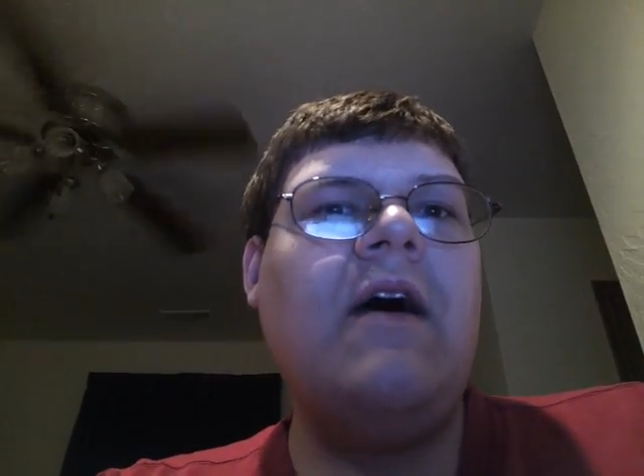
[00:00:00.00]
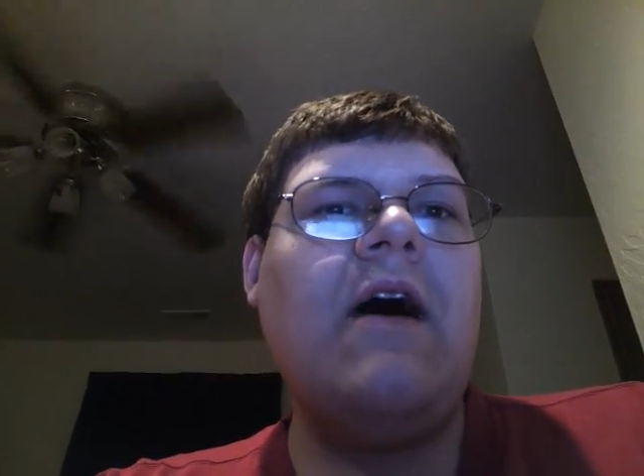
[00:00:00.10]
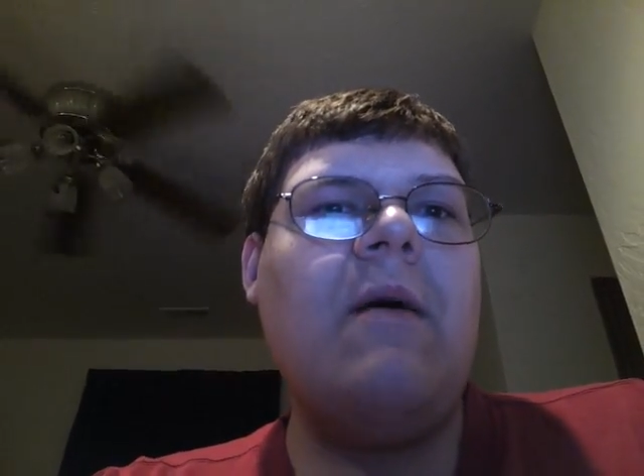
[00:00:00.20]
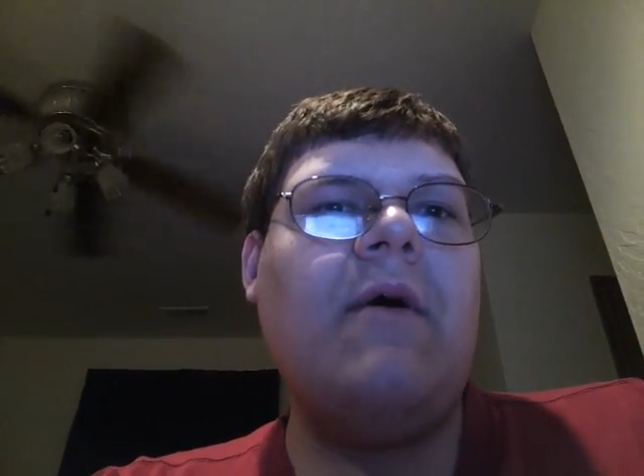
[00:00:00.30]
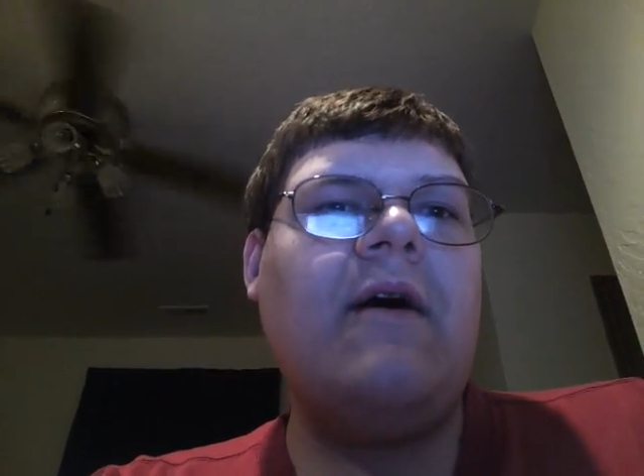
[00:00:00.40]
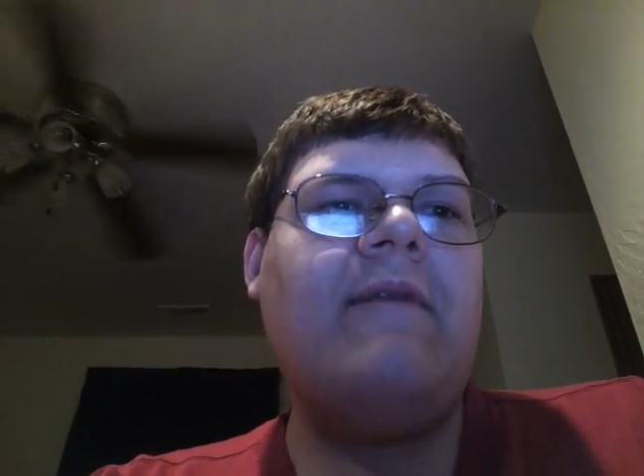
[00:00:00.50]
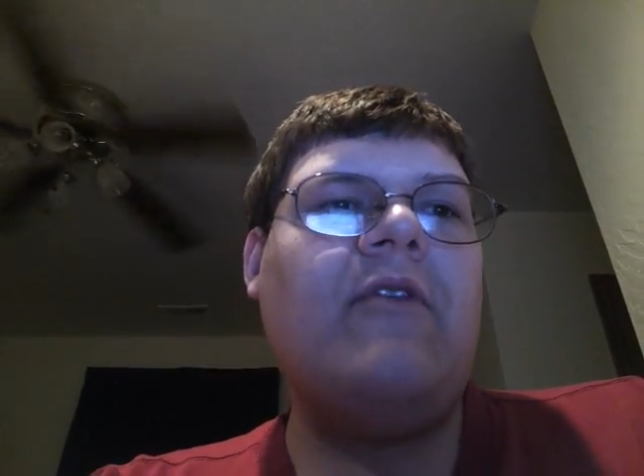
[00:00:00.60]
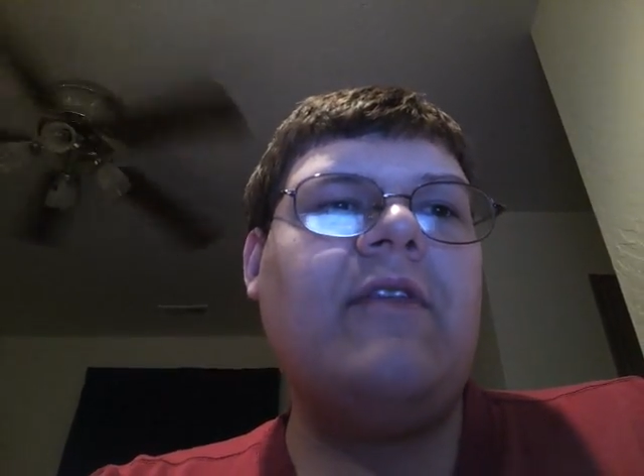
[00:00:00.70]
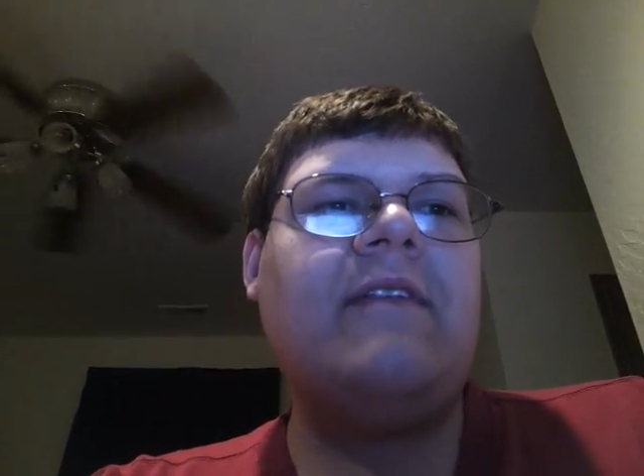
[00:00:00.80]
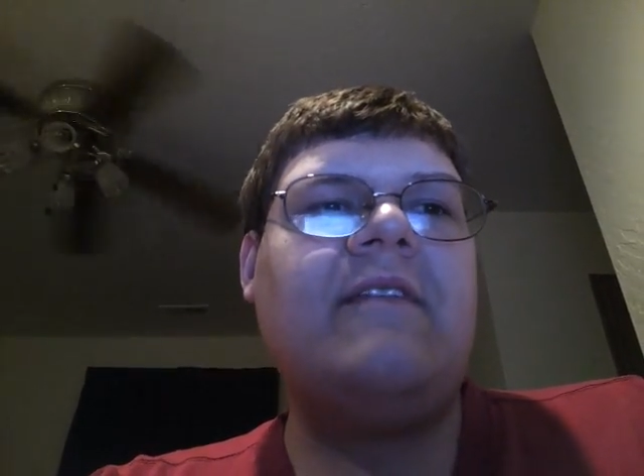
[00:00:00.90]
Um, I'll have
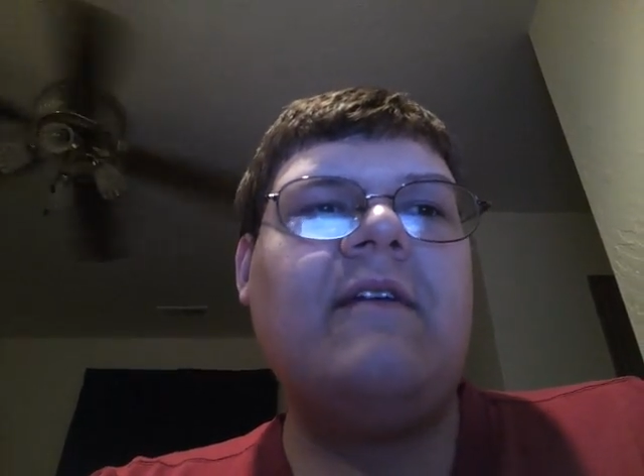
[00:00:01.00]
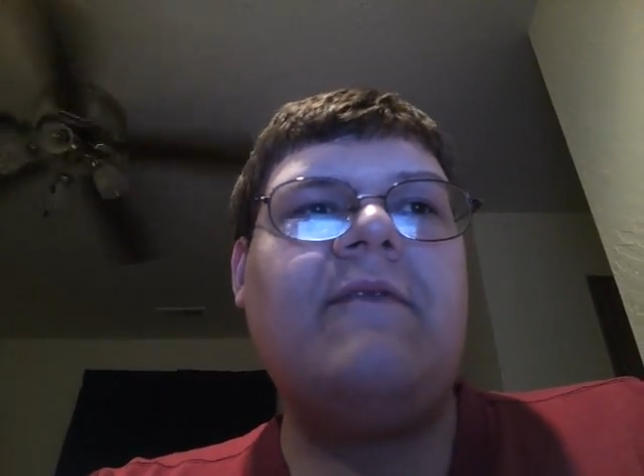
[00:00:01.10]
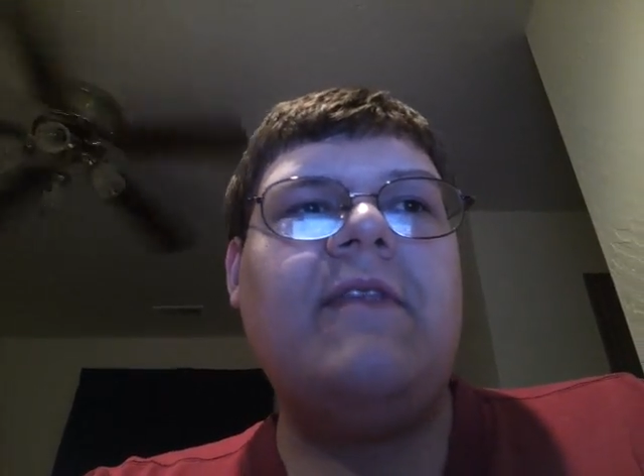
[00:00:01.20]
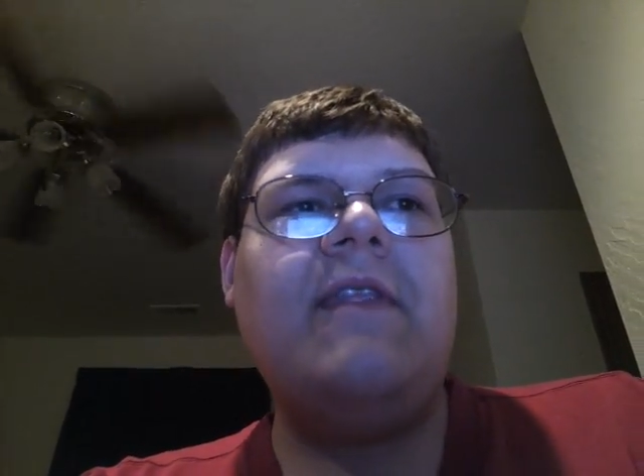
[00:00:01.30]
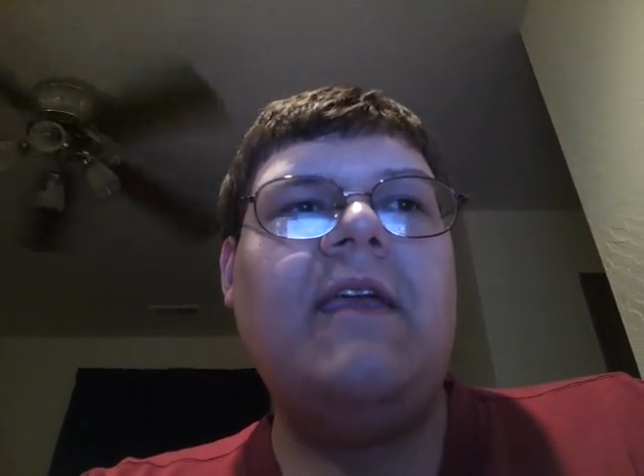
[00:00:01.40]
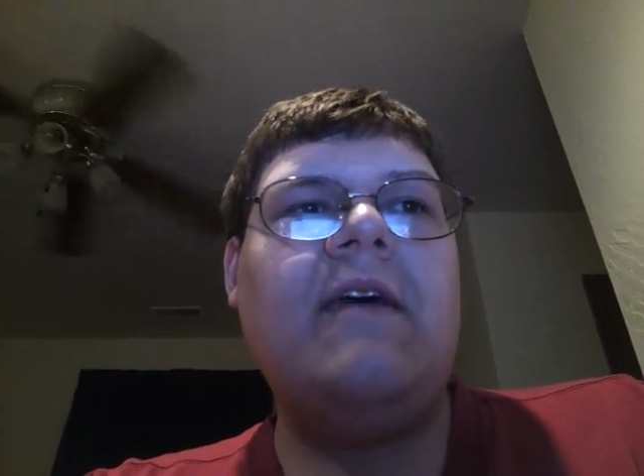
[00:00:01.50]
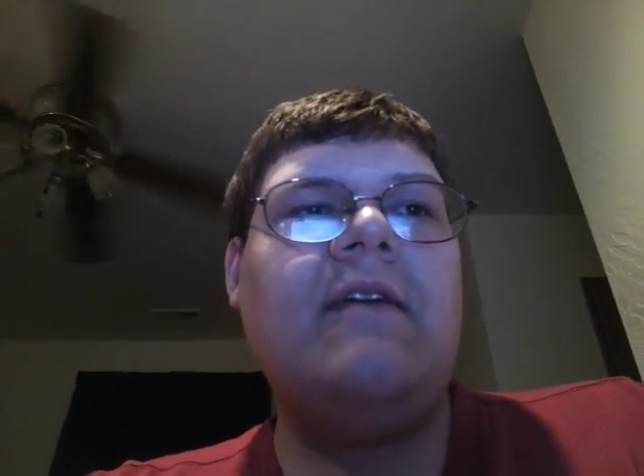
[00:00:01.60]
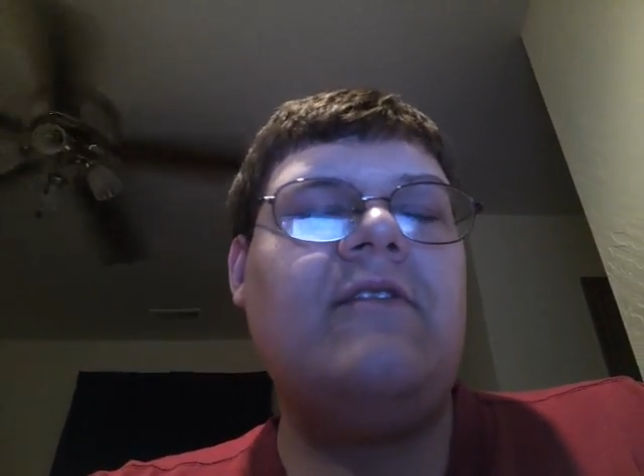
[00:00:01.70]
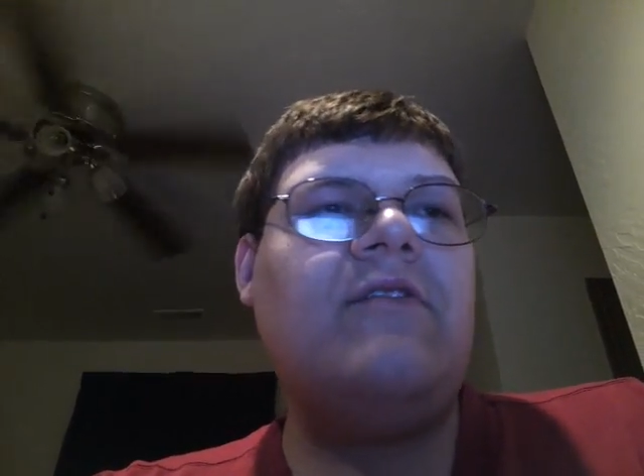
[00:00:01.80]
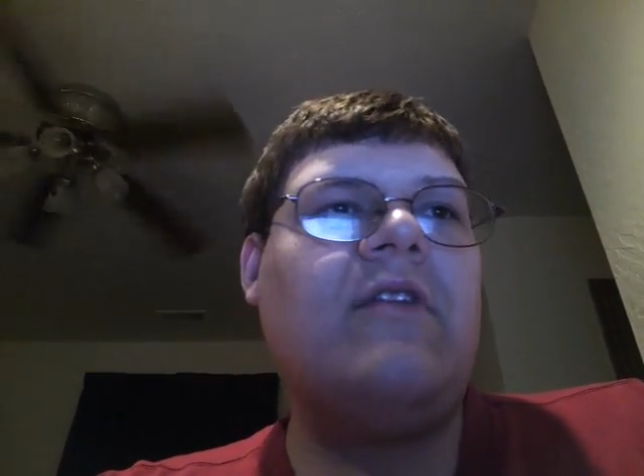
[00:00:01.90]
all that stuff in the uh,
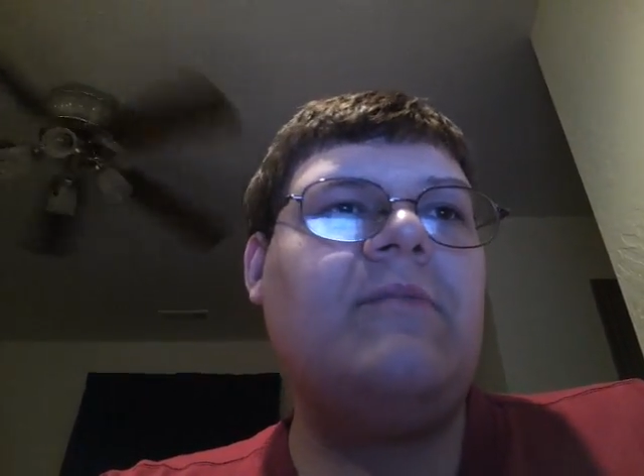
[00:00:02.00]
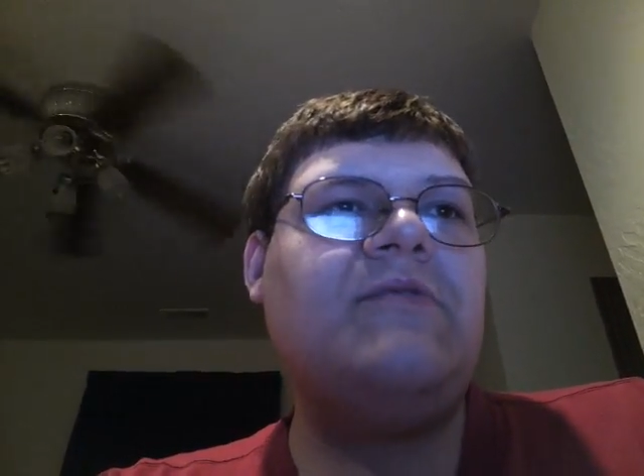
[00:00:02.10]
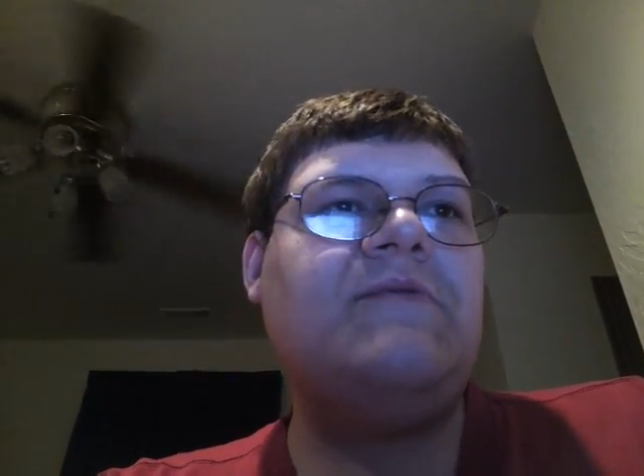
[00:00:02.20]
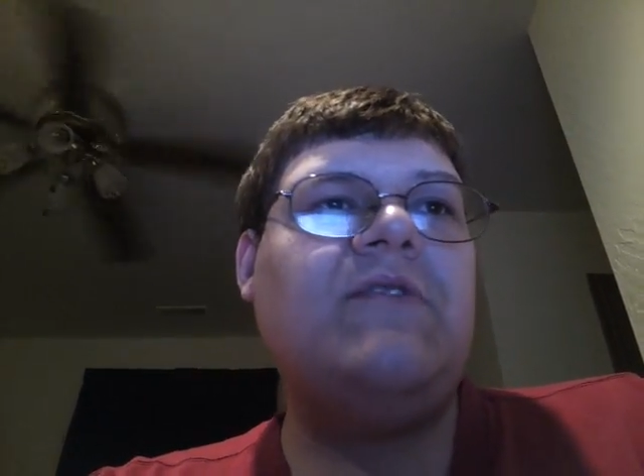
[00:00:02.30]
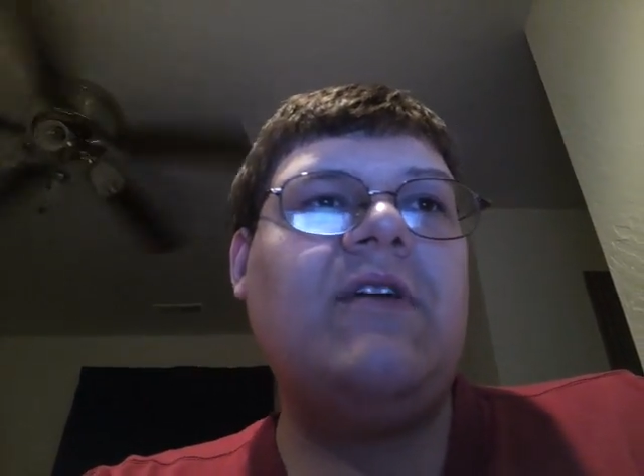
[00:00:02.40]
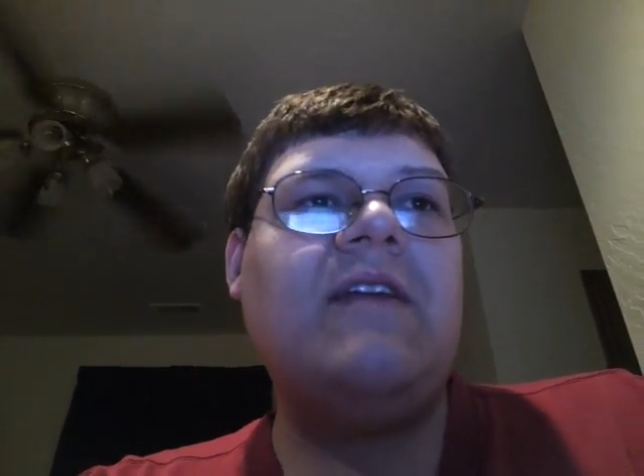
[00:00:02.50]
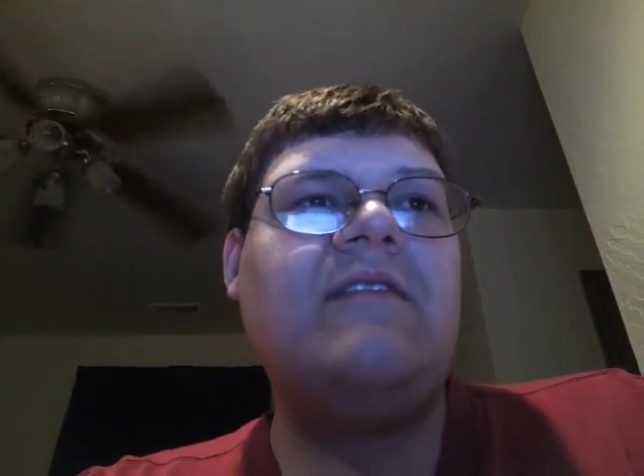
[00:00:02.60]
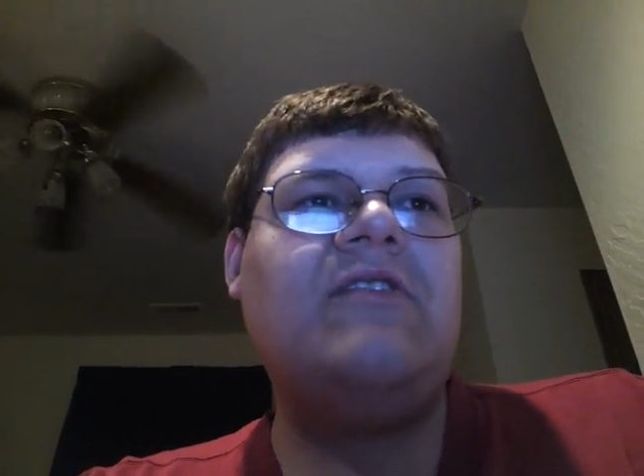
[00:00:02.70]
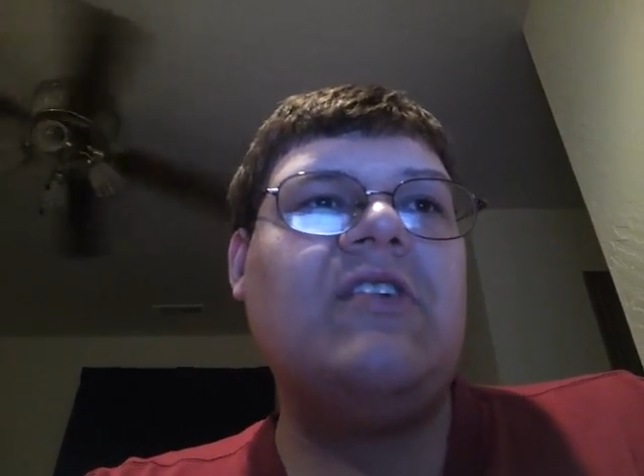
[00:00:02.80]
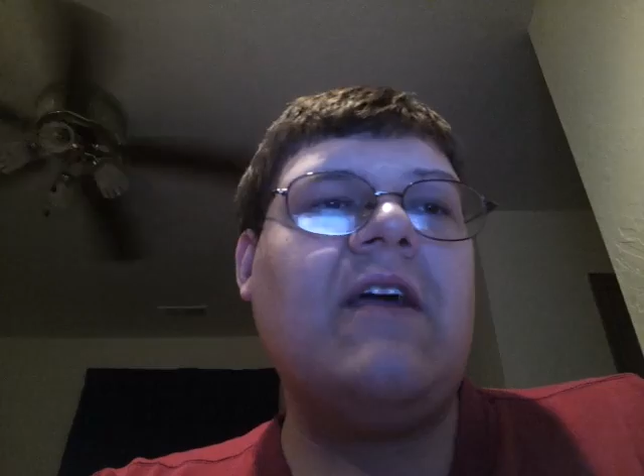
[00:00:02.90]
description for you guys
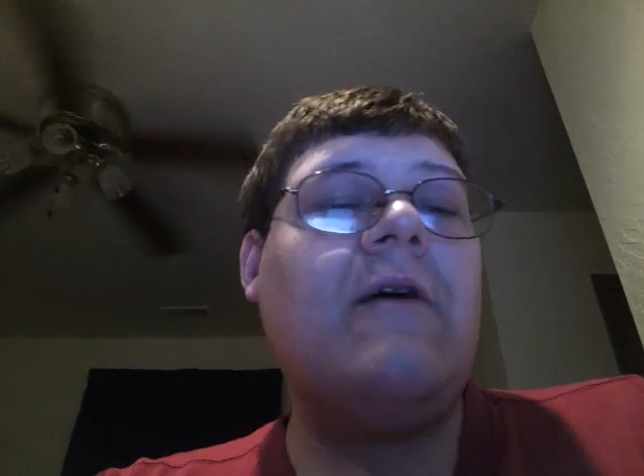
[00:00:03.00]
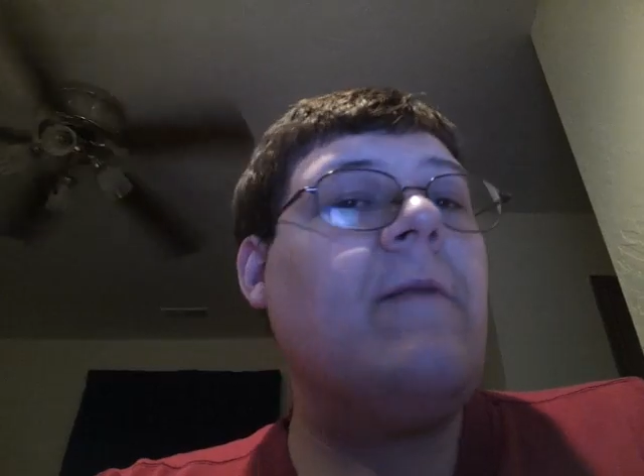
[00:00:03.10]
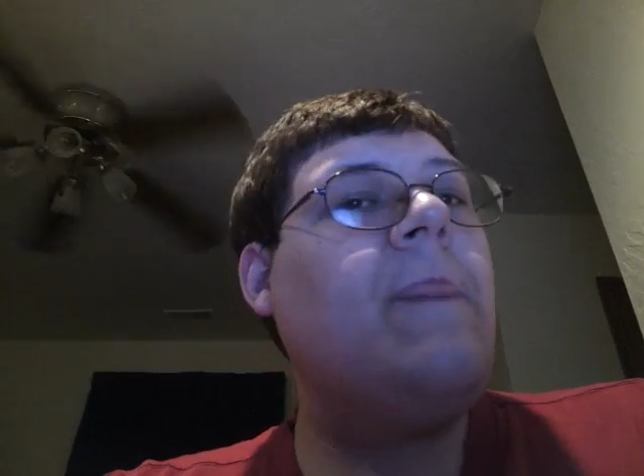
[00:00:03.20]
to check out.